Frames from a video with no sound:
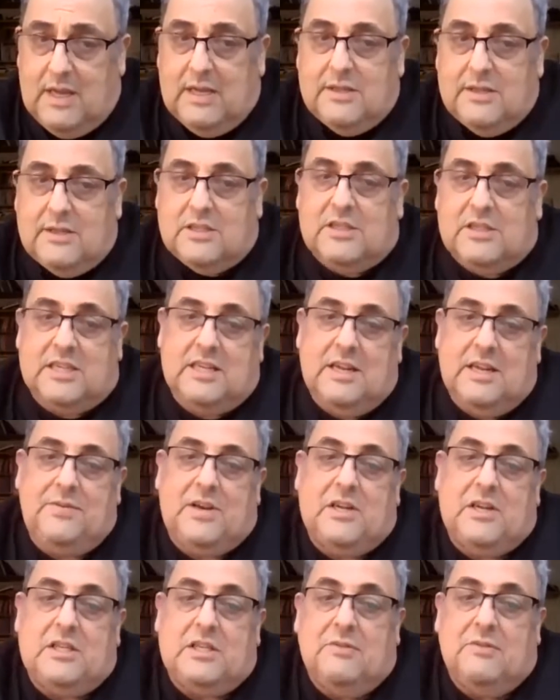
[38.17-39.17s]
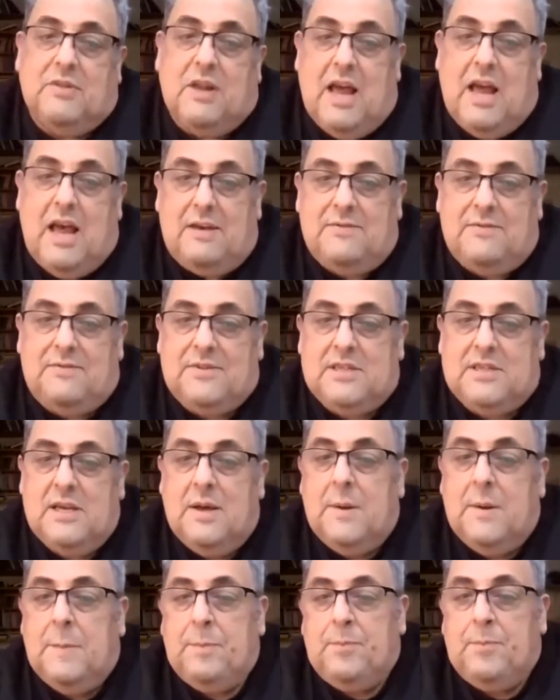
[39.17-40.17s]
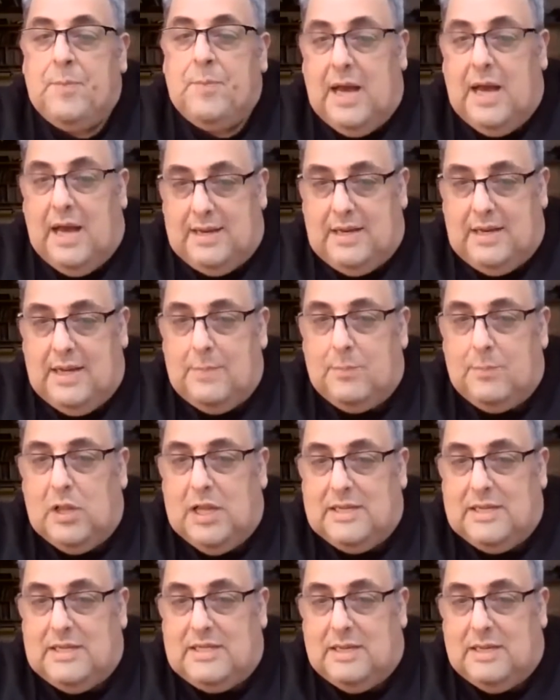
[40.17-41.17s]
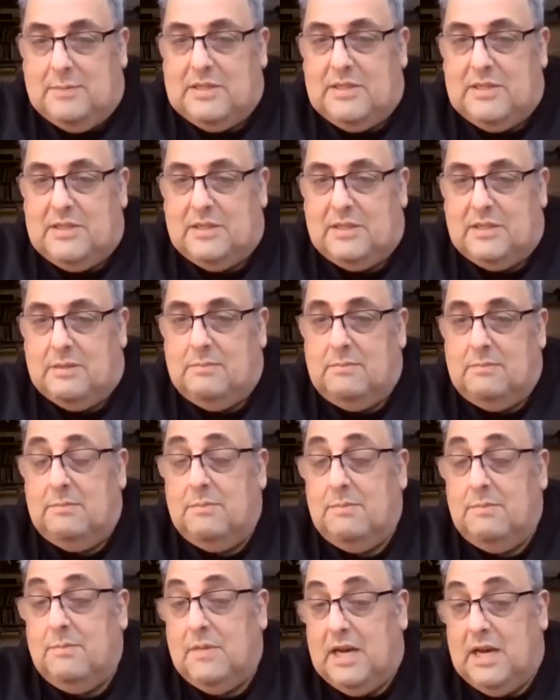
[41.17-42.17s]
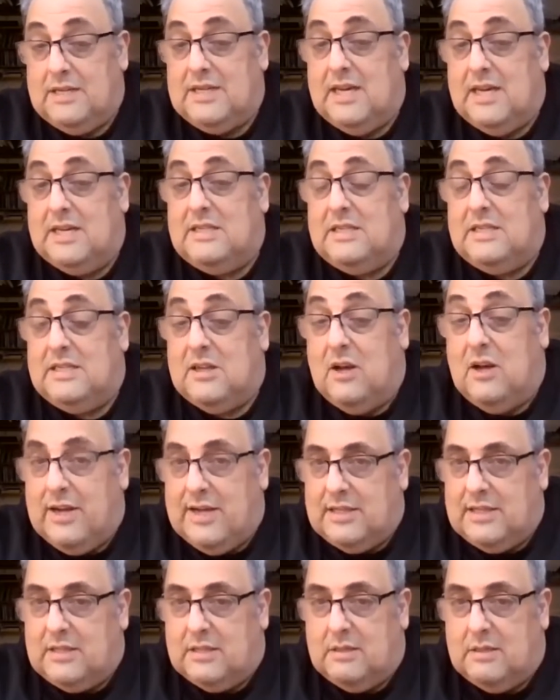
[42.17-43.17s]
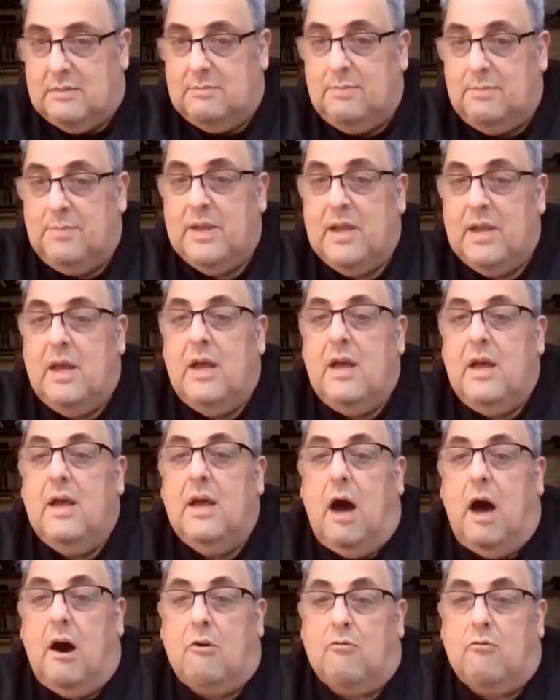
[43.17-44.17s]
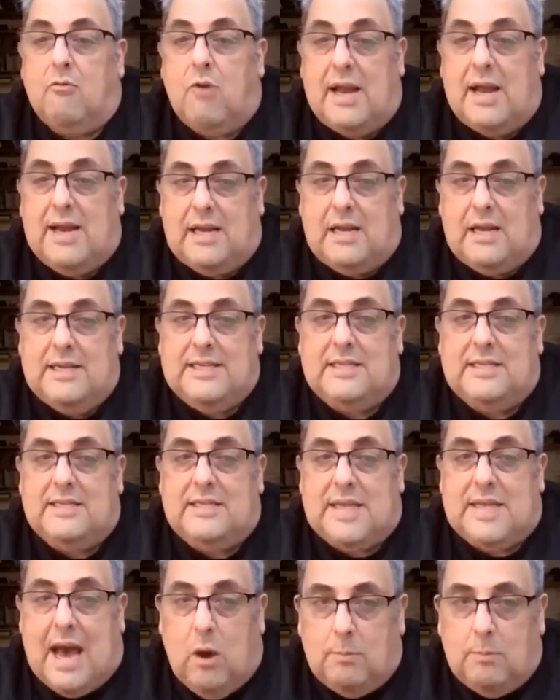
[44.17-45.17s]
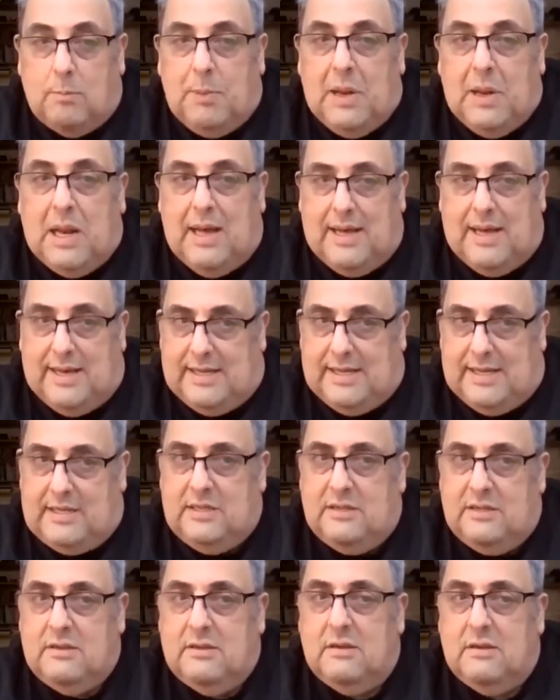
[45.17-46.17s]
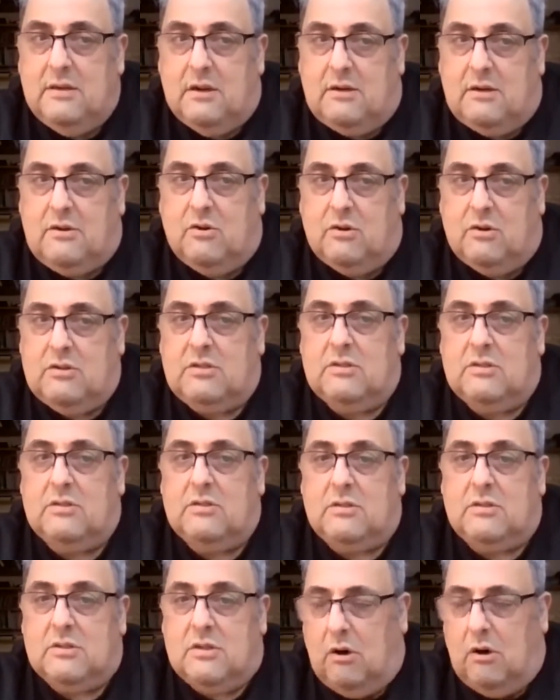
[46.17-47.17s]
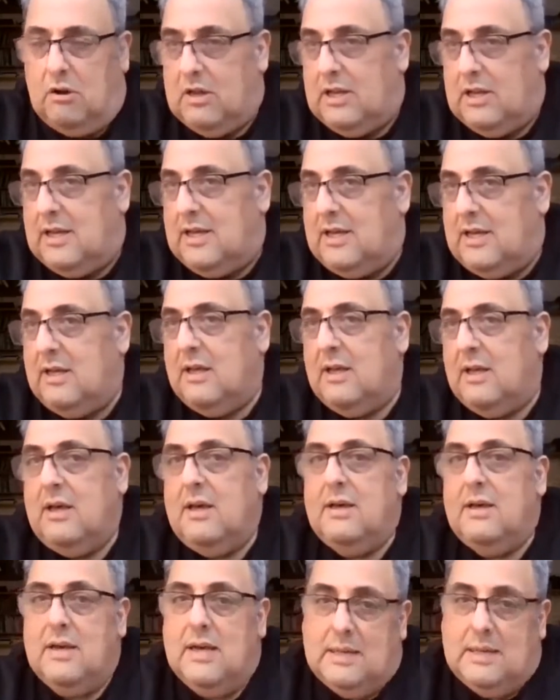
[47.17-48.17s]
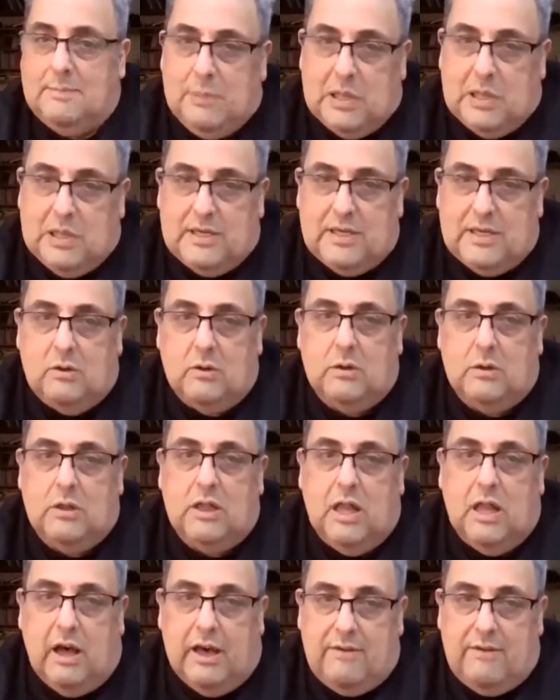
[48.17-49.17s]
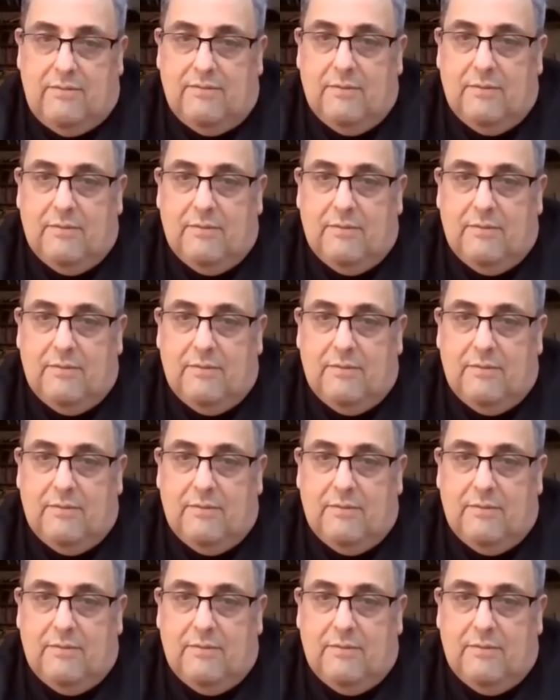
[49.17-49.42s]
The significance of left and liberal anti-Semitism and anti-Zionism are radically downplayed across scholarly and political life.